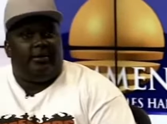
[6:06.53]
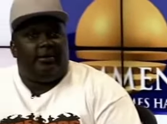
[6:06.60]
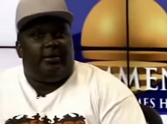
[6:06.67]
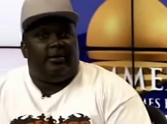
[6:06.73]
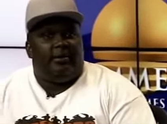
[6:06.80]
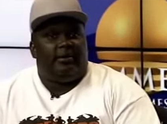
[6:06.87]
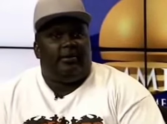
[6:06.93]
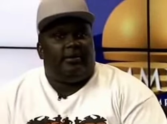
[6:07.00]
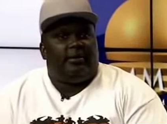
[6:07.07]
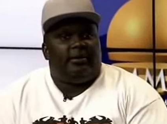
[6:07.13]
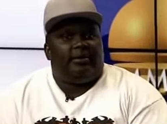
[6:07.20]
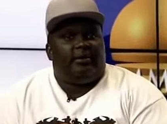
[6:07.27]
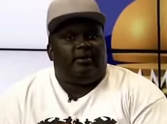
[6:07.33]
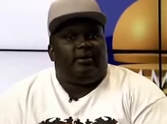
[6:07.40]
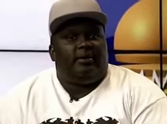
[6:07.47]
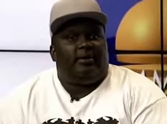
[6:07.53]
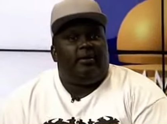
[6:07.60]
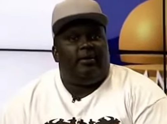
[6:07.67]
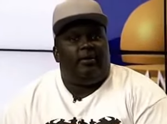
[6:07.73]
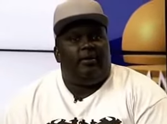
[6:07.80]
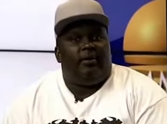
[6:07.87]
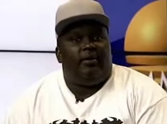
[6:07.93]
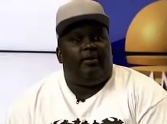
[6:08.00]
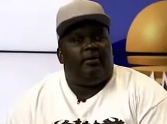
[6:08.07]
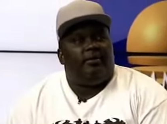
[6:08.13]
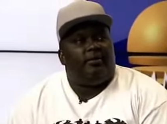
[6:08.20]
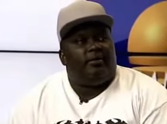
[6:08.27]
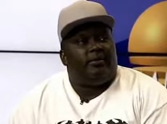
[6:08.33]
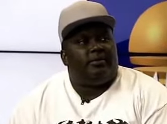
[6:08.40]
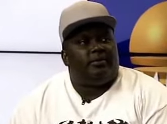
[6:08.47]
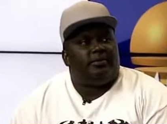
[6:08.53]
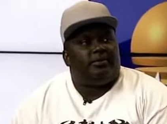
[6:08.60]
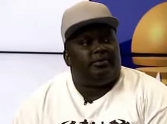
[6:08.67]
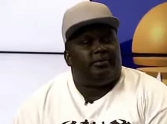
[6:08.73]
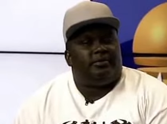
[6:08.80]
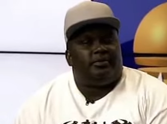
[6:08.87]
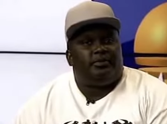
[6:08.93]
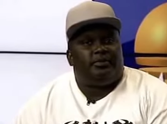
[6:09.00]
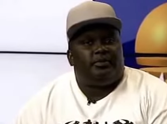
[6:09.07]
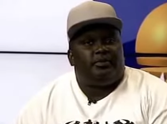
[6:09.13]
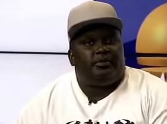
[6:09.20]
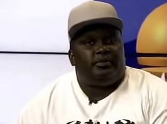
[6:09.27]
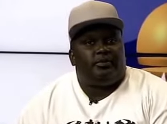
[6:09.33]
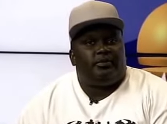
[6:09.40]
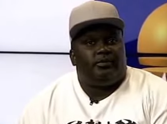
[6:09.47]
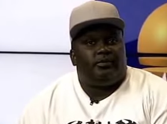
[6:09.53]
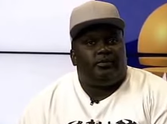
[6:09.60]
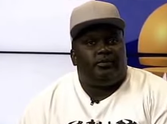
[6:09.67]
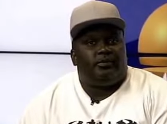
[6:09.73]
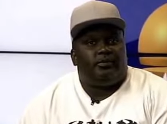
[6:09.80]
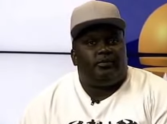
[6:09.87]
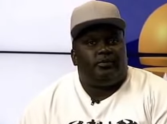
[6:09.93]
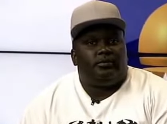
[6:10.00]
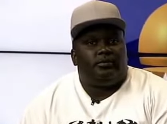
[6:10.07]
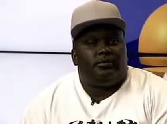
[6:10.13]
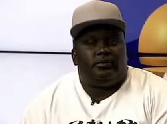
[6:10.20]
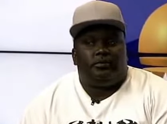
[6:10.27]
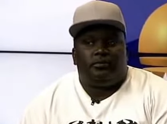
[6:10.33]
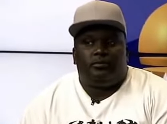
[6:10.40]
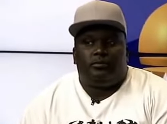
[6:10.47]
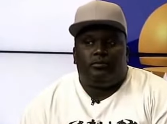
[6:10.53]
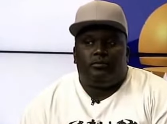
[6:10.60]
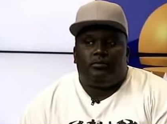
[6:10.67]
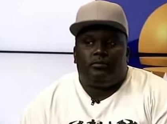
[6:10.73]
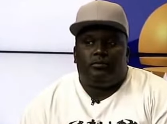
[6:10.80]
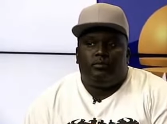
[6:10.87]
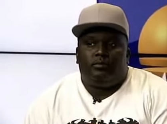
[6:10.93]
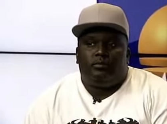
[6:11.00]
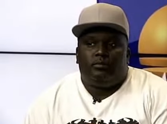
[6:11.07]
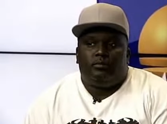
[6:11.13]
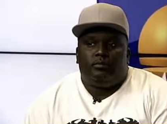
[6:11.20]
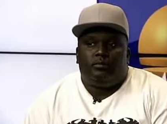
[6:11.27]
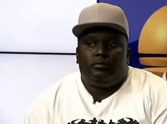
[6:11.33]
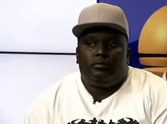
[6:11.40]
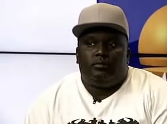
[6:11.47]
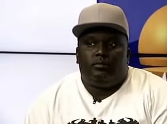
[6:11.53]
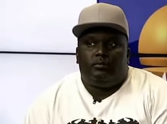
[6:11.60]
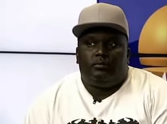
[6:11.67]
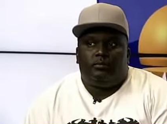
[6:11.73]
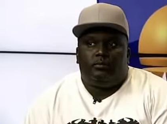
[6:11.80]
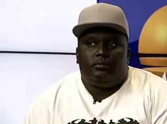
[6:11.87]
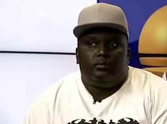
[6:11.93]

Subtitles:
[no speech]